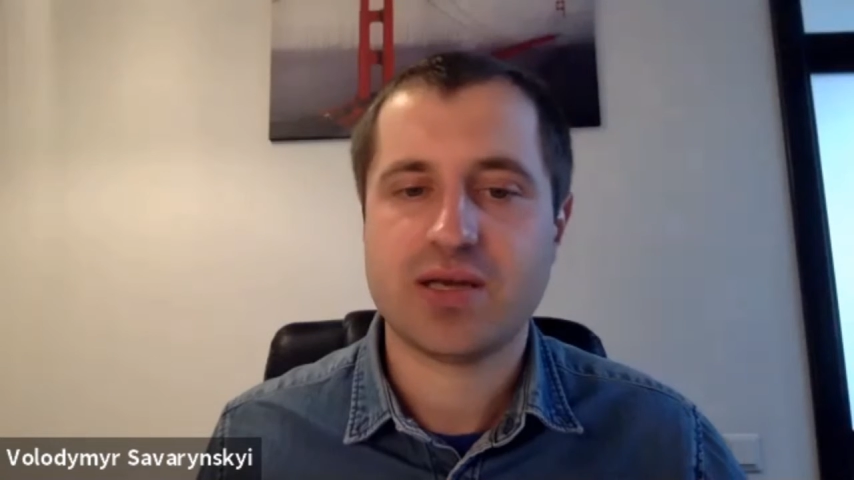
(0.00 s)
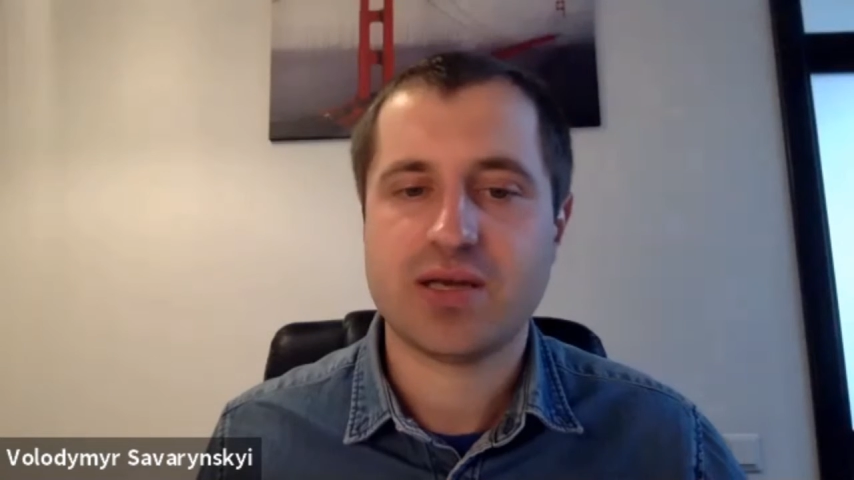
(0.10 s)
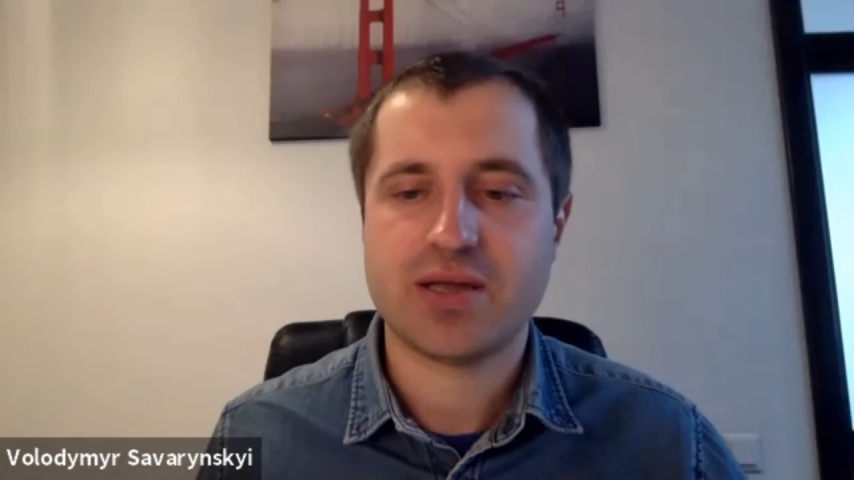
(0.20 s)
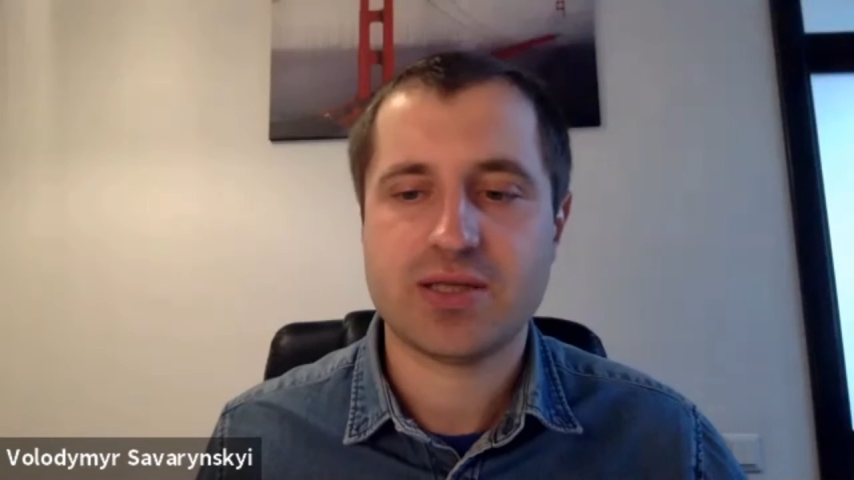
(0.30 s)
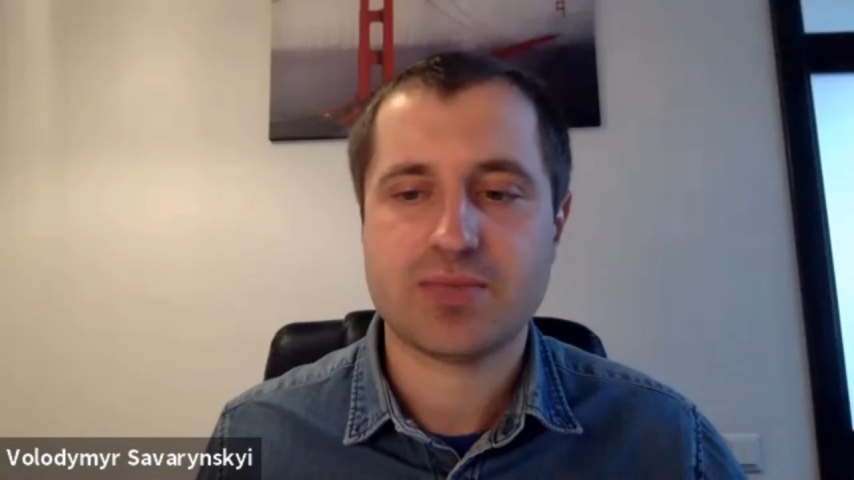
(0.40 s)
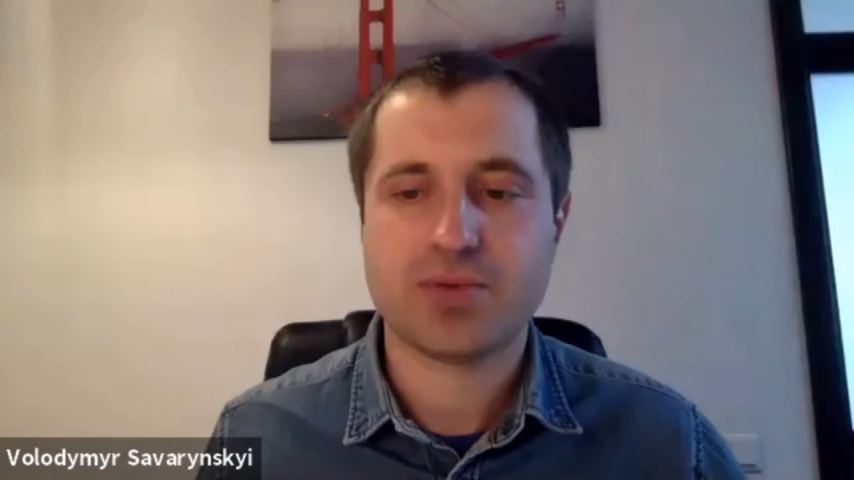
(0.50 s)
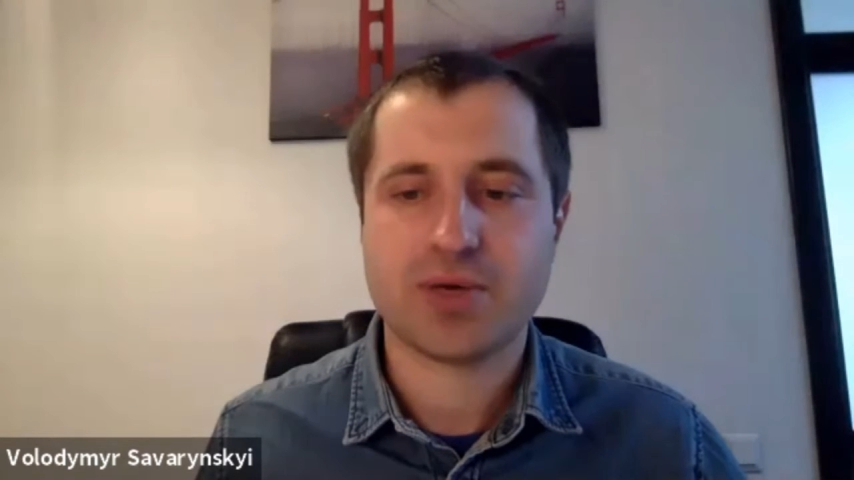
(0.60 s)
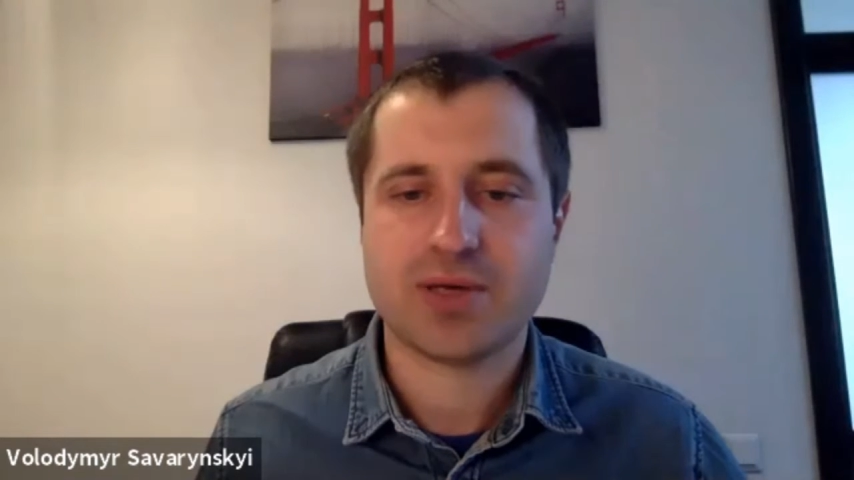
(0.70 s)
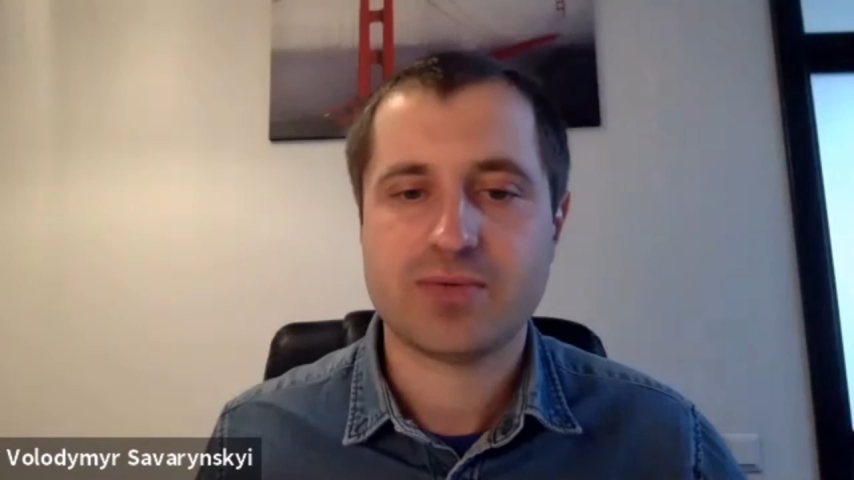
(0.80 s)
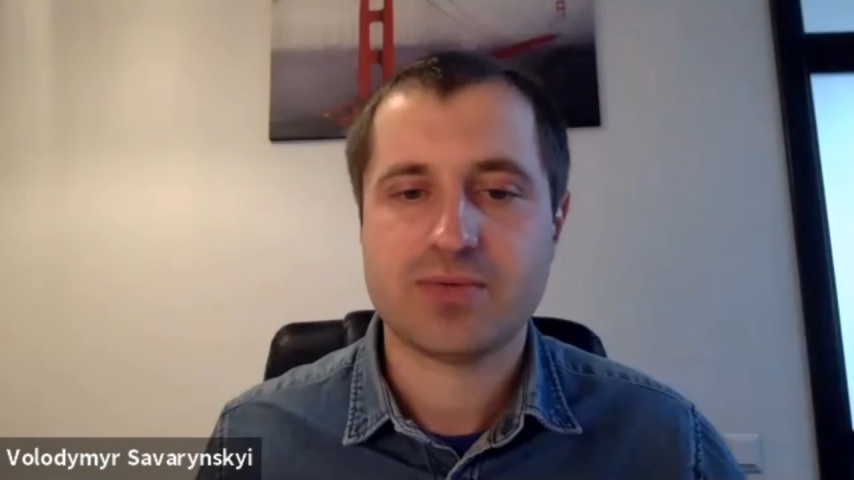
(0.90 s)
the idea
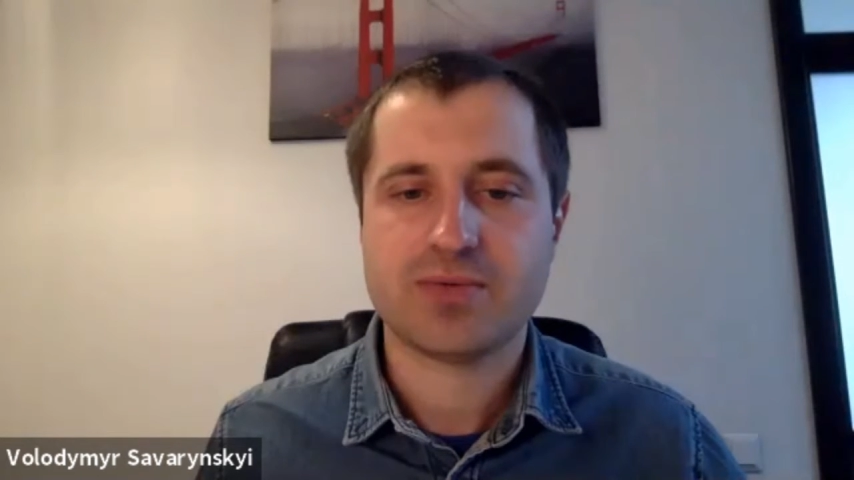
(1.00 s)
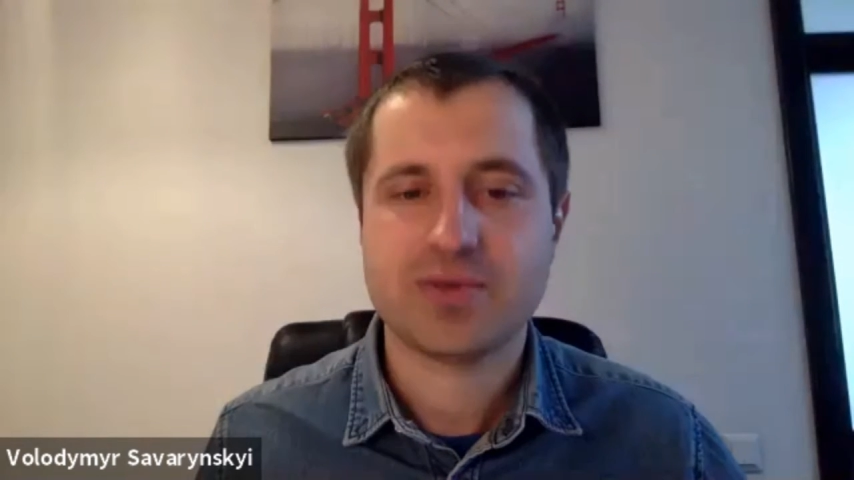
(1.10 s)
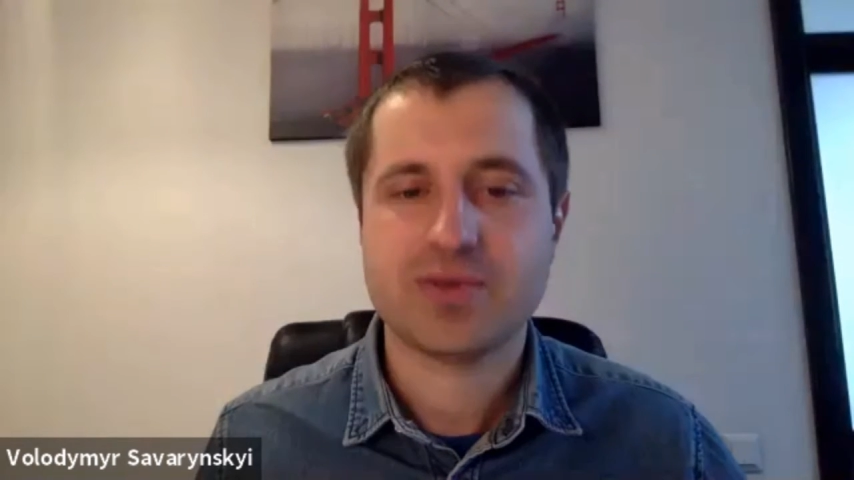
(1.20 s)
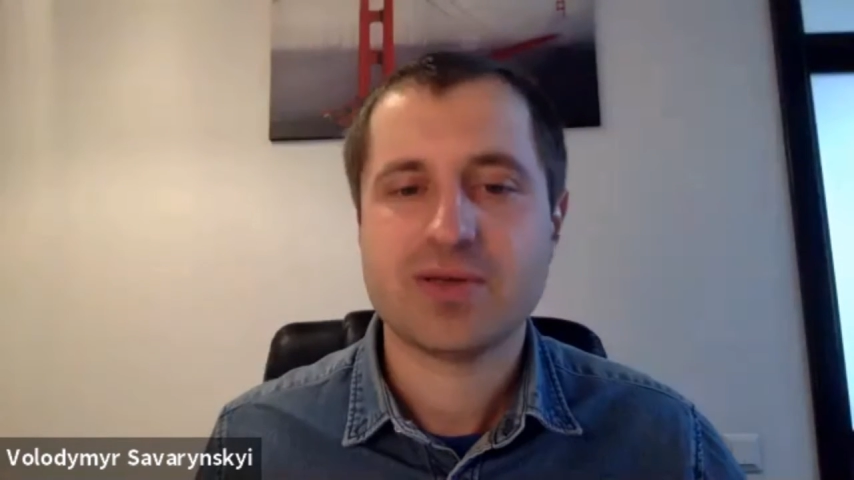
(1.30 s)
at this point.